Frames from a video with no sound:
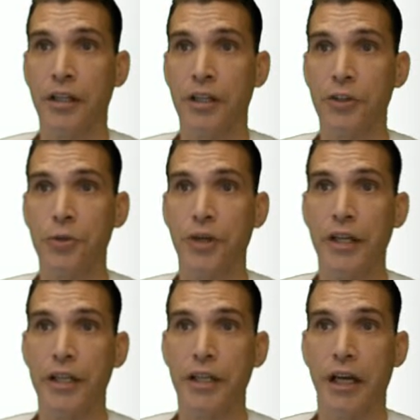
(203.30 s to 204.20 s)
You
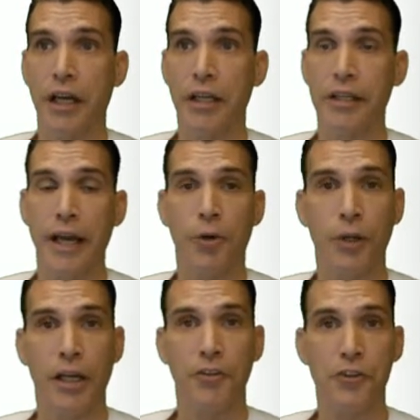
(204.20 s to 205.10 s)
can, uh, now
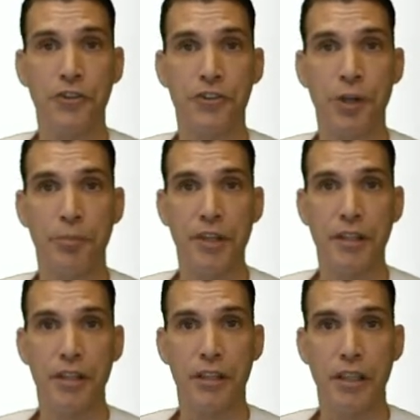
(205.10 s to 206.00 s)
uh, this is something
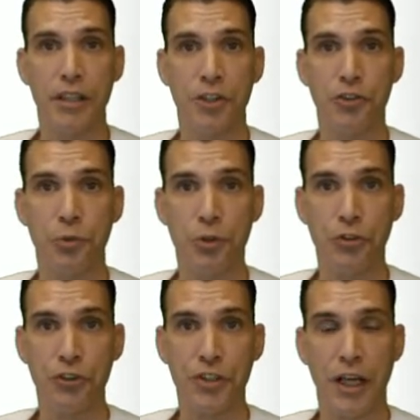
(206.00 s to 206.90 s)
that the
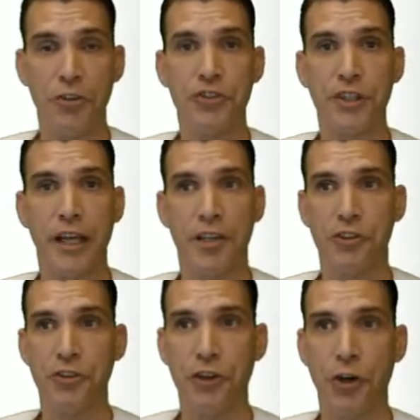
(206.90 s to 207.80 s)
distribution touts. It has
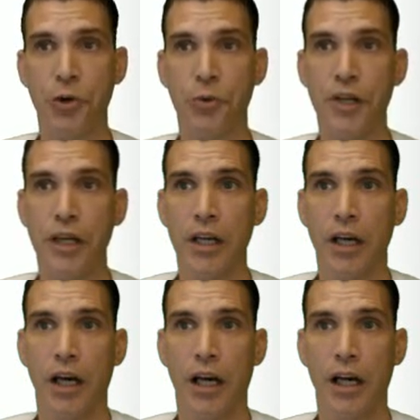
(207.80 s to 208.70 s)
its own
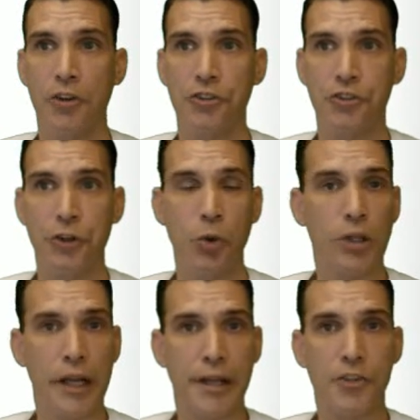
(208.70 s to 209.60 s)
uh, Snow
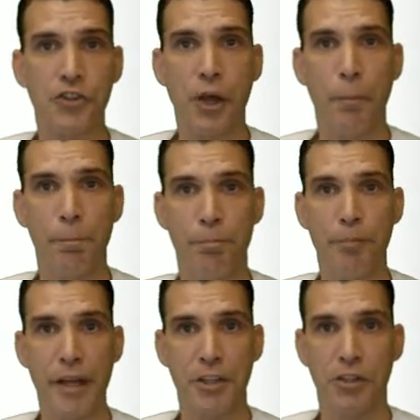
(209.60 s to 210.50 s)
Linux
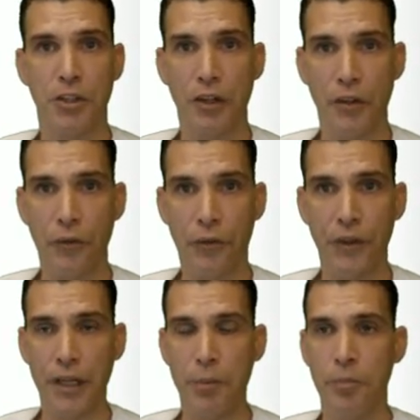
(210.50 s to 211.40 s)
metal
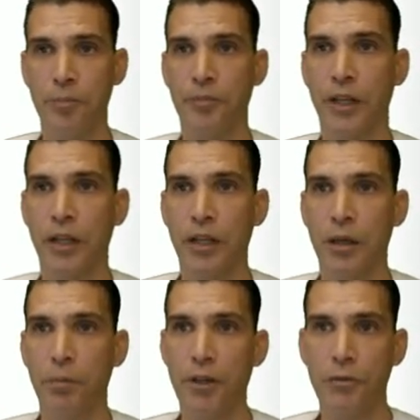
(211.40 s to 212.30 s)
theme.
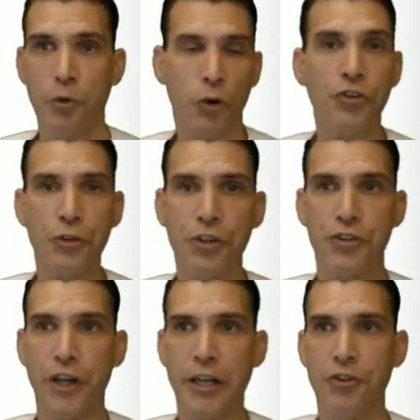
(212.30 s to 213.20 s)
But of course you can
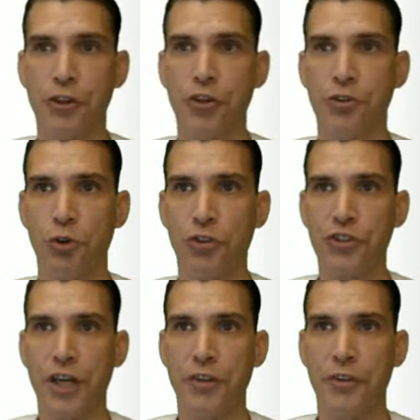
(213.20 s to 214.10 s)
change the controls
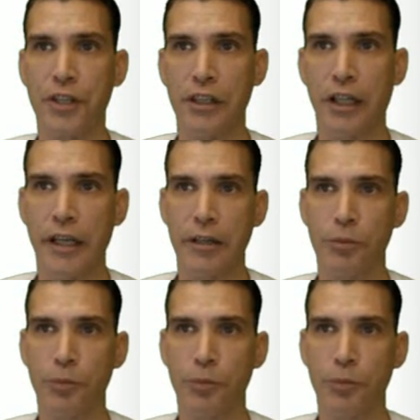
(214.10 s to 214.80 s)
to anything you like.